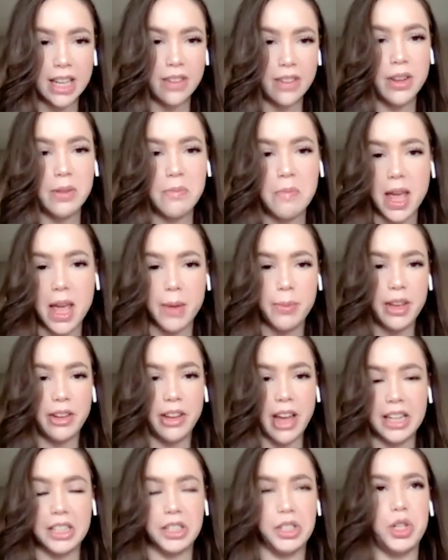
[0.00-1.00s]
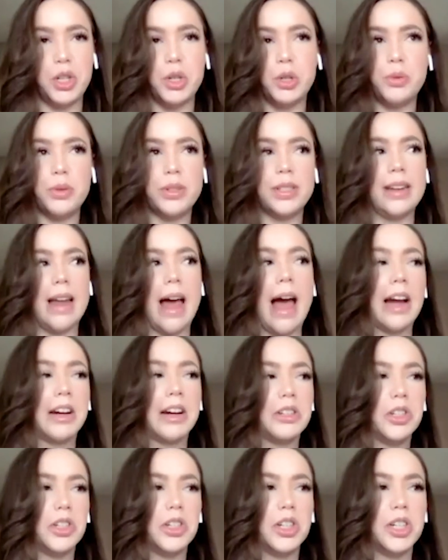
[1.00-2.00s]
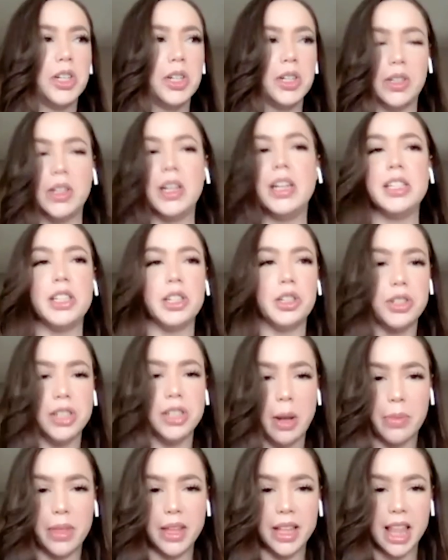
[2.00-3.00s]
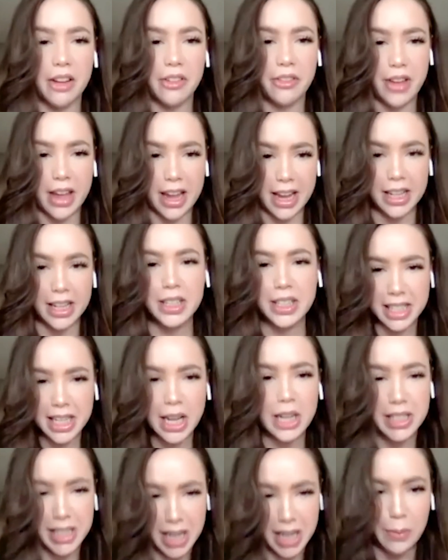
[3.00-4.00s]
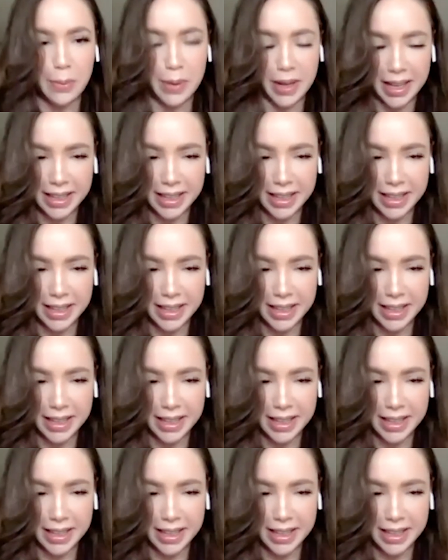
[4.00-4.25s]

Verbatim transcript: Even maybe as you as an actor, is there something that fan, t tell